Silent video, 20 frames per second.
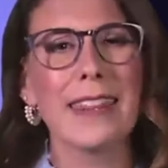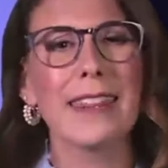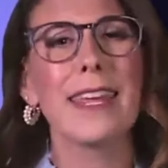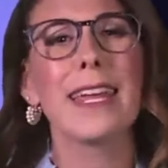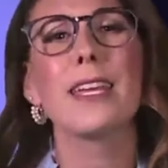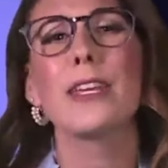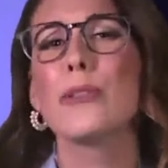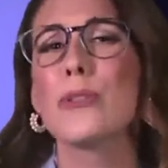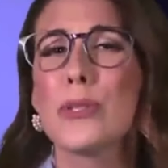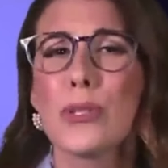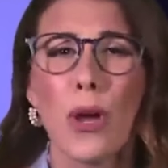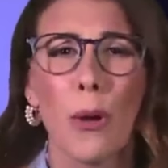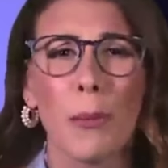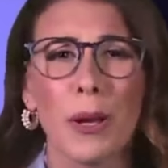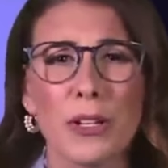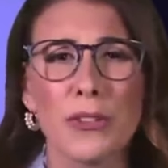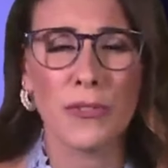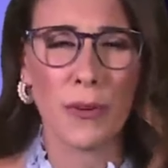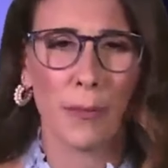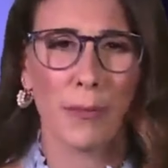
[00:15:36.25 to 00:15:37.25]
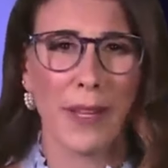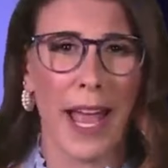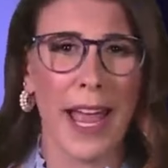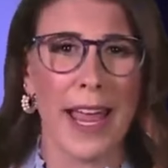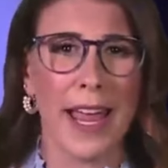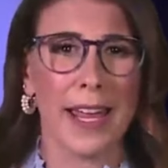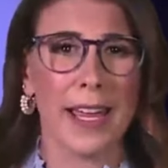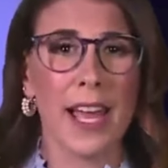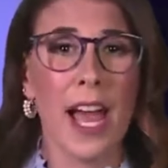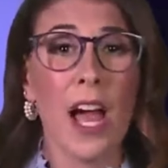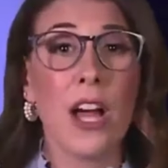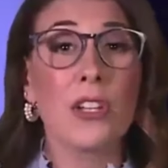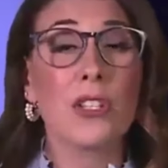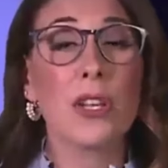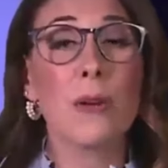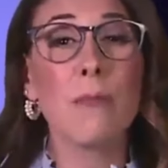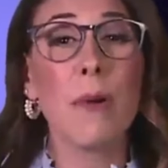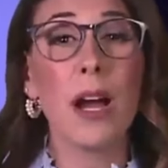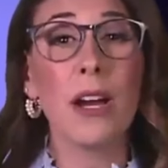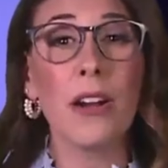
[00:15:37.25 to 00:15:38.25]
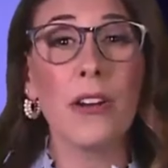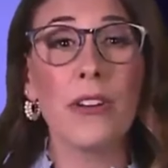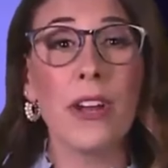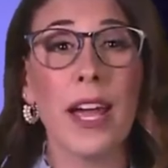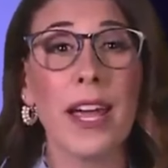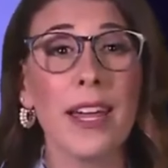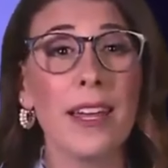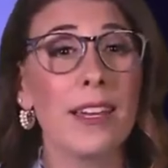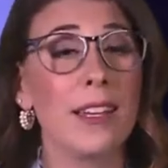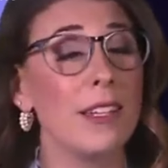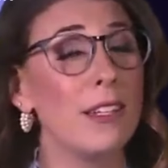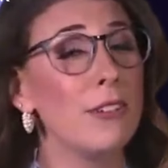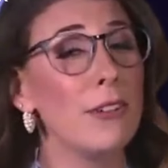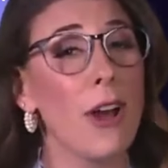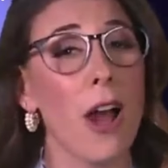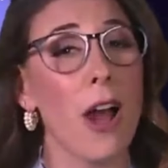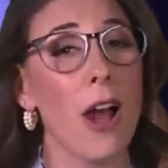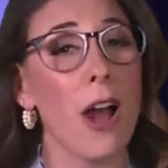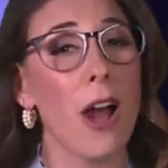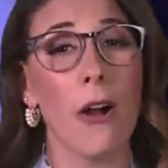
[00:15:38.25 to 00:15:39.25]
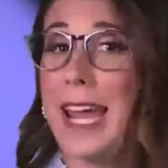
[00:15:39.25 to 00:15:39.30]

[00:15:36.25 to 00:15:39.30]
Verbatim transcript: And thank you so much for playing. Tomorrow night, you know,